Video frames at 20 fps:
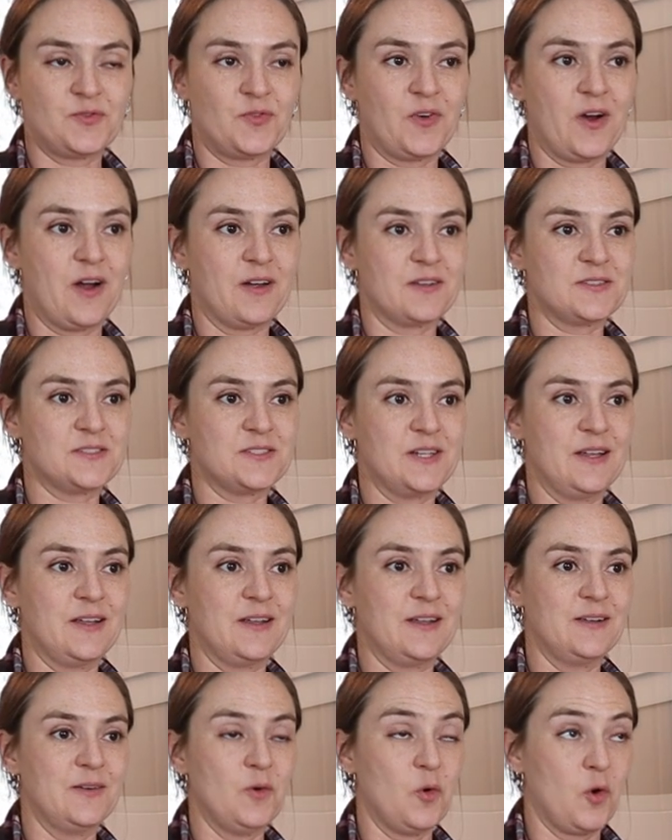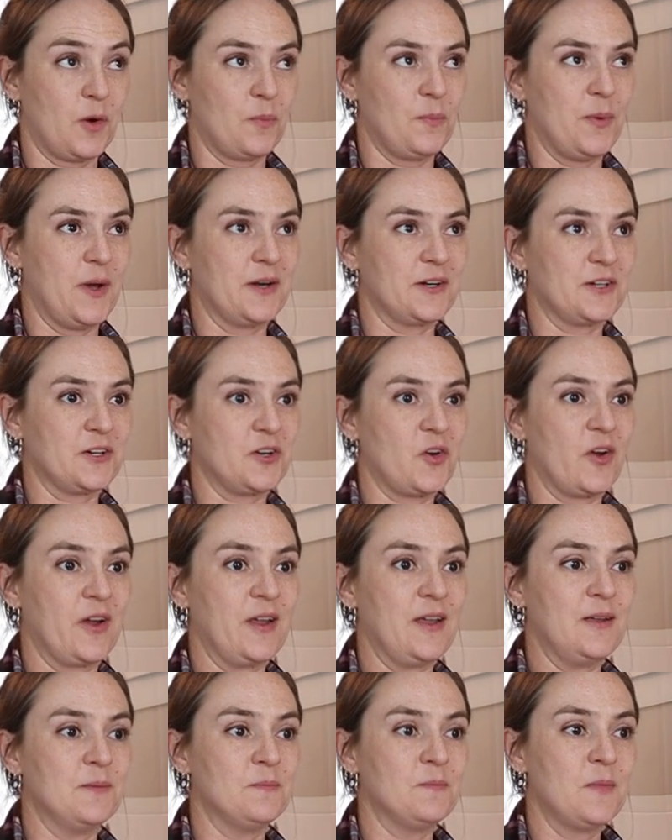frosting or
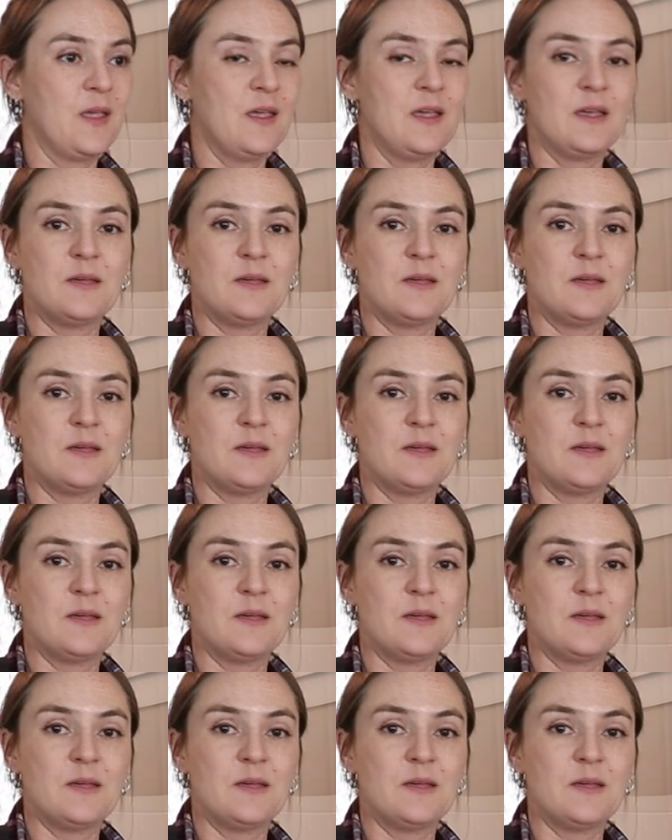buttercream